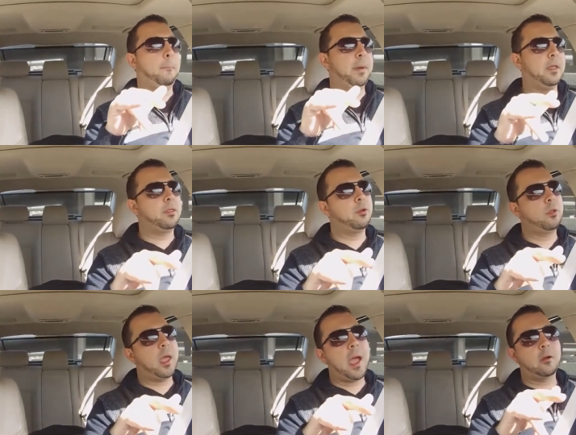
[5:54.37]
been through
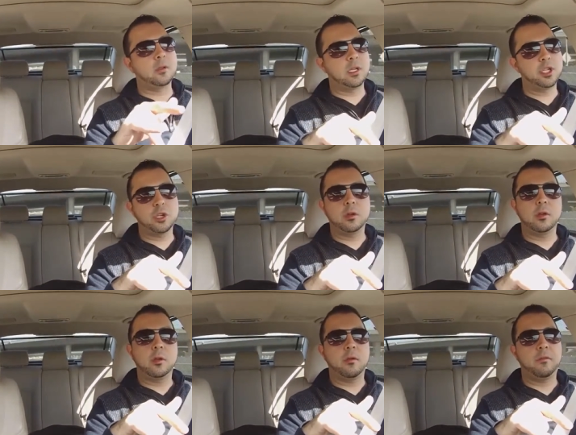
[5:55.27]
the
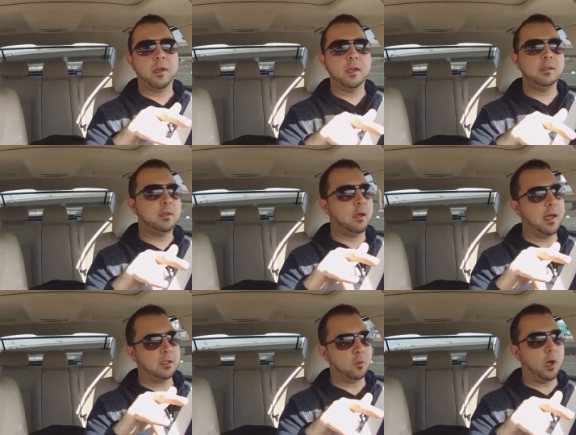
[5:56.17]
acquisition phase
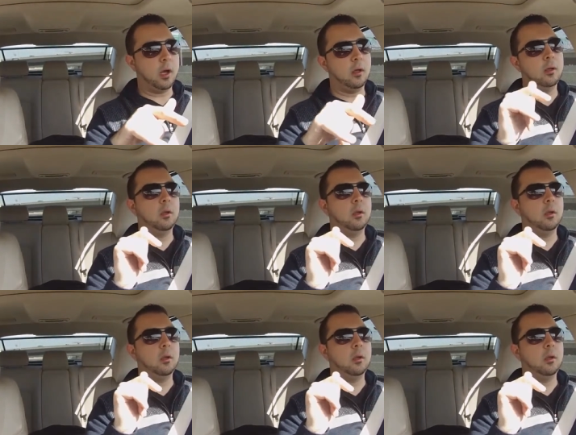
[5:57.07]
as well.